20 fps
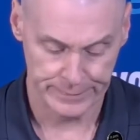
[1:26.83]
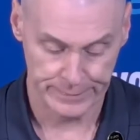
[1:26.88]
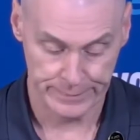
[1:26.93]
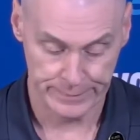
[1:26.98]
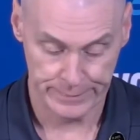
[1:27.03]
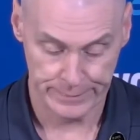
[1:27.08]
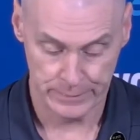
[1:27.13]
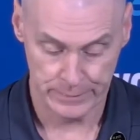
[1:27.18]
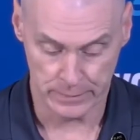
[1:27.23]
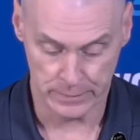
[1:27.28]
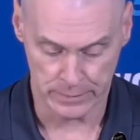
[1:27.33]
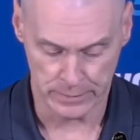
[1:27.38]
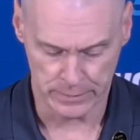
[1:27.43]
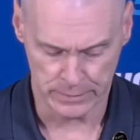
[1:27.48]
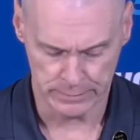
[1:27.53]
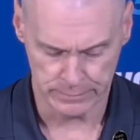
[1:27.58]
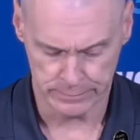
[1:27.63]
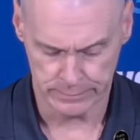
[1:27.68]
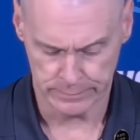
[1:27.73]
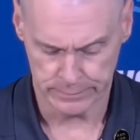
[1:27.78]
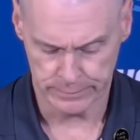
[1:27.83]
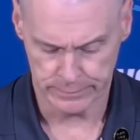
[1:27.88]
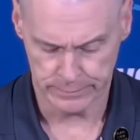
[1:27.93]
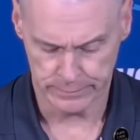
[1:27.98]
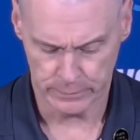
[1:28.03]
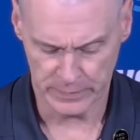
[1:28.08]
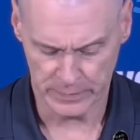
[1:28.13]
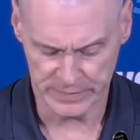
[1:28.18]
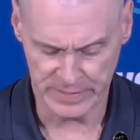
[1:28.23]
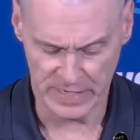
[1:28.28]
look,
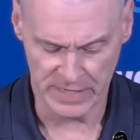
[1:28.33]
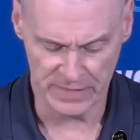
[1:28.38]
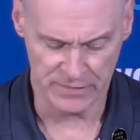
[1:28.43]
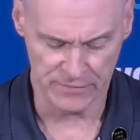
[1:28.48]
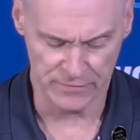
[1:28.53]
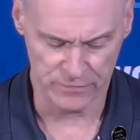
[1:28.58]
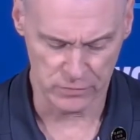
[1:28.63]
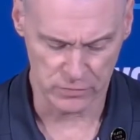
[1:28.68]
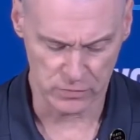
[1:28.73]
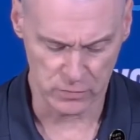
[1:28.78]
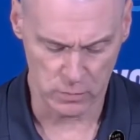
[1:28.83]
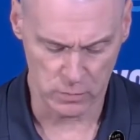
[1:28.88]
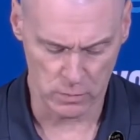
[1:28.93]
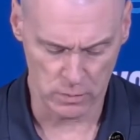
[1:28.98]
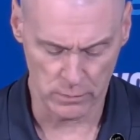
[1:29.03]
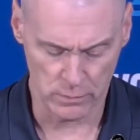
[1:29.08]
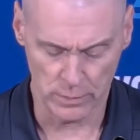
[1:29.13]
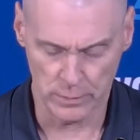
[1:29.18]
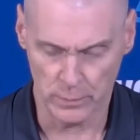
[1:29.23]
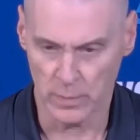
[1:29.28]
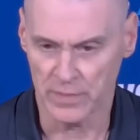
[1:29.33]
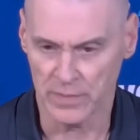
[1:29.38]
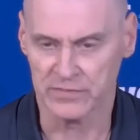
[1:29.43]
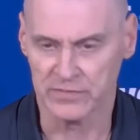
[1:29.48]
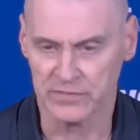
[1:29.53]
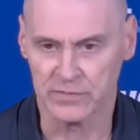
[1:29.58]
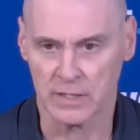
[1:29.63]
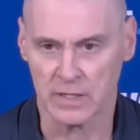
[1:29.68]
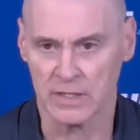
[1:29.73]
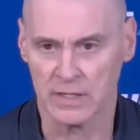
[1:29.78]
we tied the first quarter. We won the
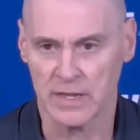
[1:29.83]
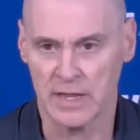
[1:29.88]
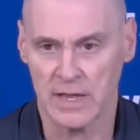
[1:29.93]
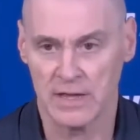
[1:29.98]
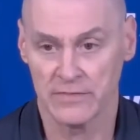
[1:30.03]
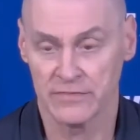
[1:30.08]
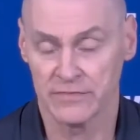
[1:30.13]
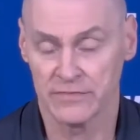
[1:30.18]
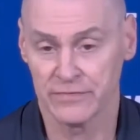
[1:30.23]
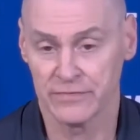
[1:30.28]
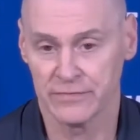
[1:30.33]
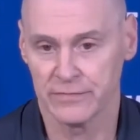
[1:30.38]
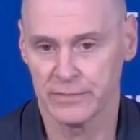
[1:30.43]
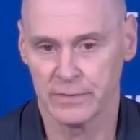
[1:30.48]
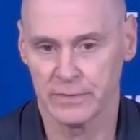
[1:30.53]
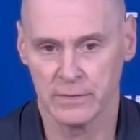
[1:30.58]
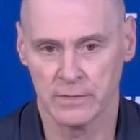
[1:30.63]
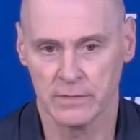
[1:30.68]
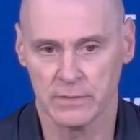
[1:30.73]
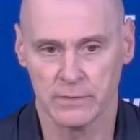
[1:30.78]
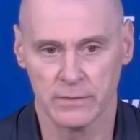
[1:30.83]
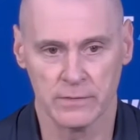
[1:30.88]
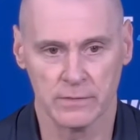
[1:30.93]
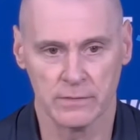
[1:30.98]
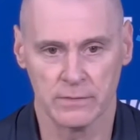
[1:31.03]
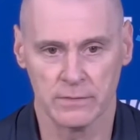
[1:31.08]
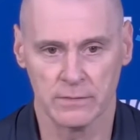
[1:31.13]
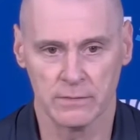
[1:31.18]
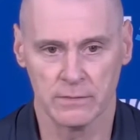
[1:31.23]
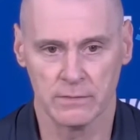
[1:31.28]
second half. You
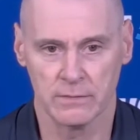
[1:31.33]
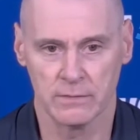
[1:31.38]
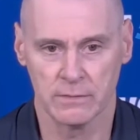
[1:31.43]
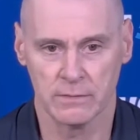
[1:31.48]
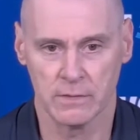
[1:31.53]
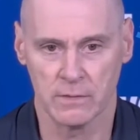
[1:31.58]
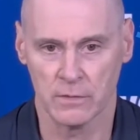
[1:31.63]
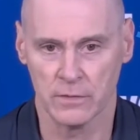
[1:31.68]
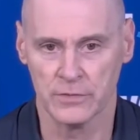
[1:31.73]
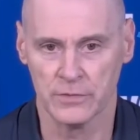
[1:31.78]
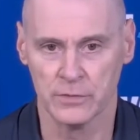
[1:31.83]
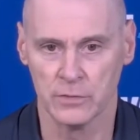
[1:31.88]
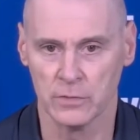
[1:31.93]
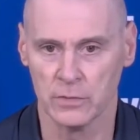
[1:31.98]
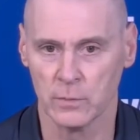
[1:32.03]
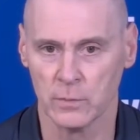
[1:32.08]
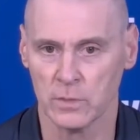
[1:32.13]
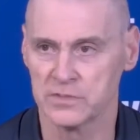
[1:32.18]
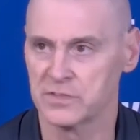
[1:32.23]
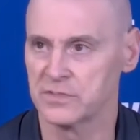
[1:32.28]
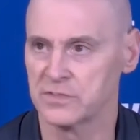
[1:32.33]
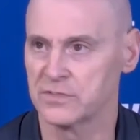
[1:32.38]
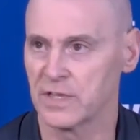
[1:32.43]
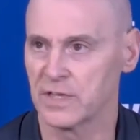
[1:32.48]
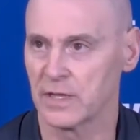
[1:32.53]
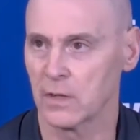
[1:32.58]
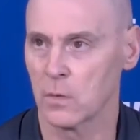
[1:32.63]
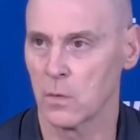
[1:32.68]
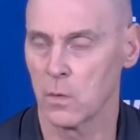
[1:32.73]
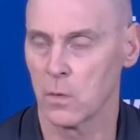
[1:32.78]
know, our undoing was the
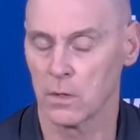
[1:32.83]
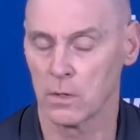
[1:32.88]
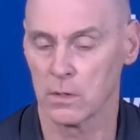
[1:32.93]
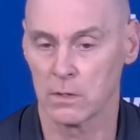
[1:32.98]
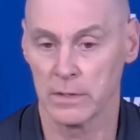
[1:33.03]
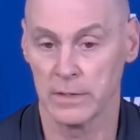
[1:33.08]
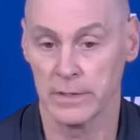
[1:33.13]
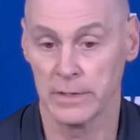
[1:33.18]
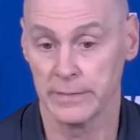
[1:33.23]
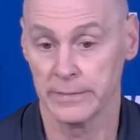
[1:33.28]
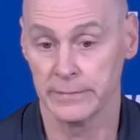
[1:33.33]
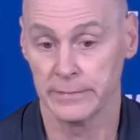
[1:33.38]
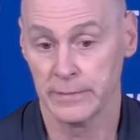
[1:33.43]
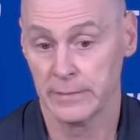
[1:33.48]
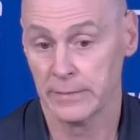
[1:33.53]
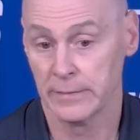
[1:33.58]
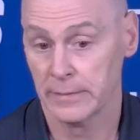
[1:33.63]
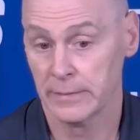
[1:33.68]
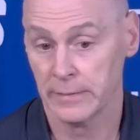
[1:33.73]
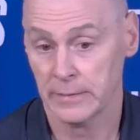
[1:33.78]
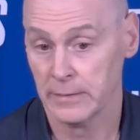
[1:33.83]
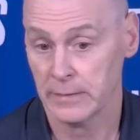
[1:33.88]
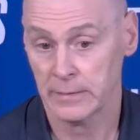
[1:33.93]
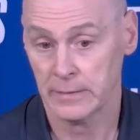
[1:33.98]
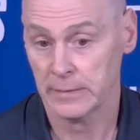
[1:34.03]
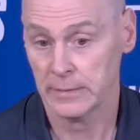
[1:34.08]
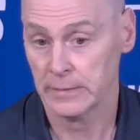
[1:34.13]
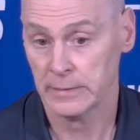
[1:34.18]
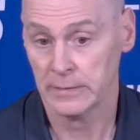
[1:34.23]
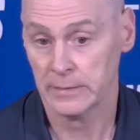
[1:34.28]
second quarter. And,
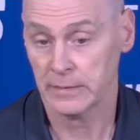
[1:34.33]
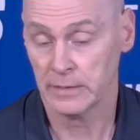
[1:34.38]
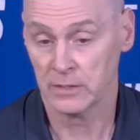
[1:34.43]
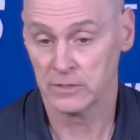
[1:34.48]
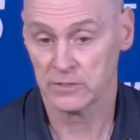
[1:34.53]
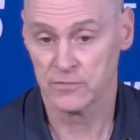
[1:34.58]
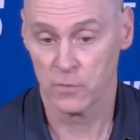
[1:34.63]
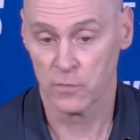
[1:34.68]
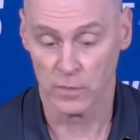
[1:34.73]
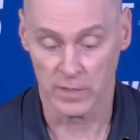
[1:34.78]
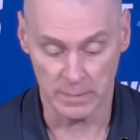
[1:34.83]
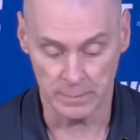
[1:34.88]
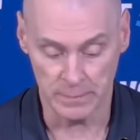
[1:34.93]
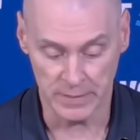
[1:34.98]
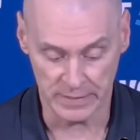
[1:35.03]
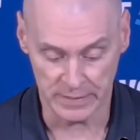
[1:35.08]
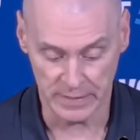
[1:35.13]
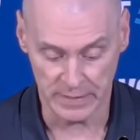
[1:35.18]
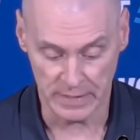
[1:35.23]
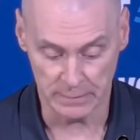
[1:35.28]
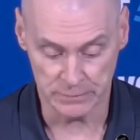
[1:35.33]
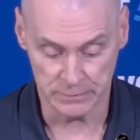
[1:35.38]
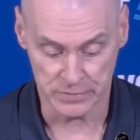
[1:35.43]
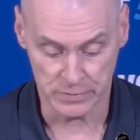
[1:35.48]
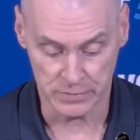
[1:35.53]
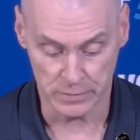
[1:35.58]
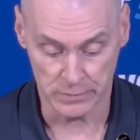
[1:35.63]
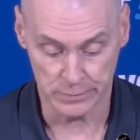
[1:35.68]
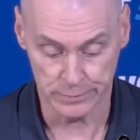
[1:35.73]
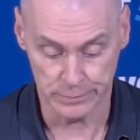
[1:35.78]
you know, it's a 48-minute game,
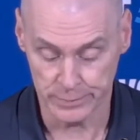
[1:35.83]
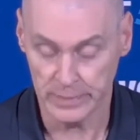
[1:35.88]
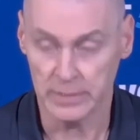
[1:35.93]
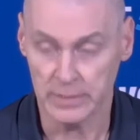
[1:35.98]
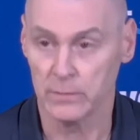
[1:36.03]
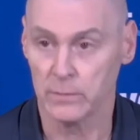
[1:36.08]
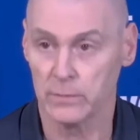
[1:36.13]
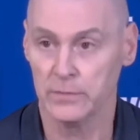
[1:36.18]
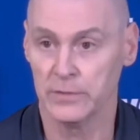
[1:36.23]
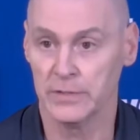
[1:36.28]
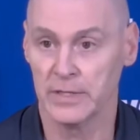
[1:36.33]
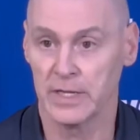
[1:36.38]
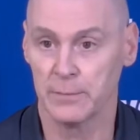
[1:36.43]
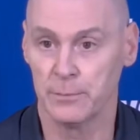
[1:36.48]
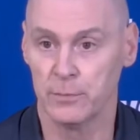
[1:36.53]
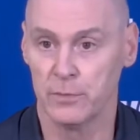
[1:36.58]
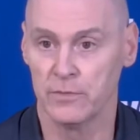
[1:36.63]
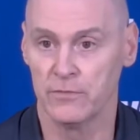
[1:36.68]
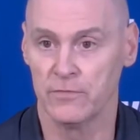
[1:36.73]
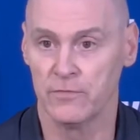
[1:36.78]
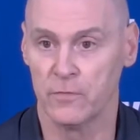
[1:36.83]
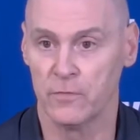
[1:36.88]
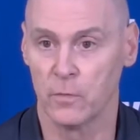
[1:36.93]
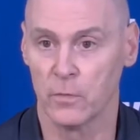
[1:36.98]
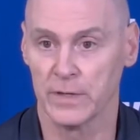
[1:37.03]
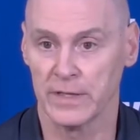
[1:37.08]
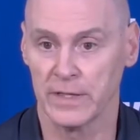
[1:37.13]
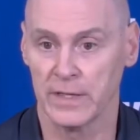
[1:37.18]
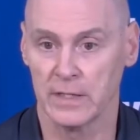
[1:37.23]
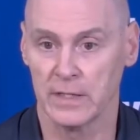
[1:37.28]
so, you know, you got to put
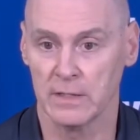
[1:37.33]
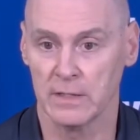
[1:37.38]
48